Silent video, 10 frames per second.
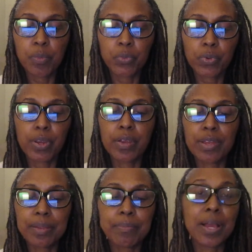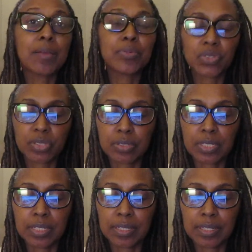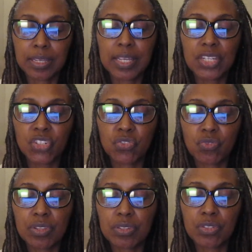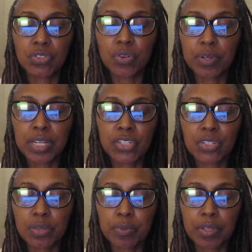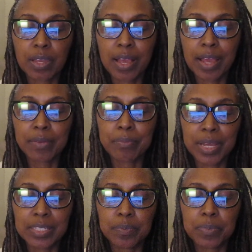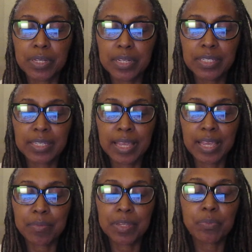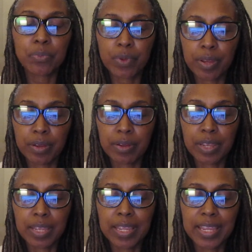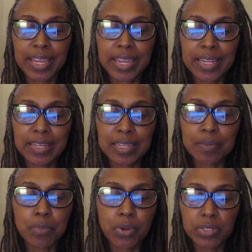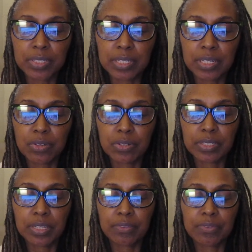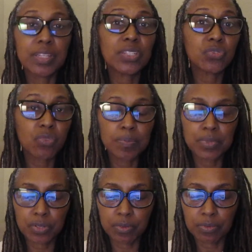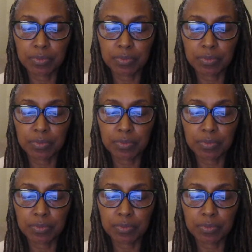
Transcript: Prayer and Bible study strengthens your relationship with God by spending time in prayer and immersing yourself in Scripture.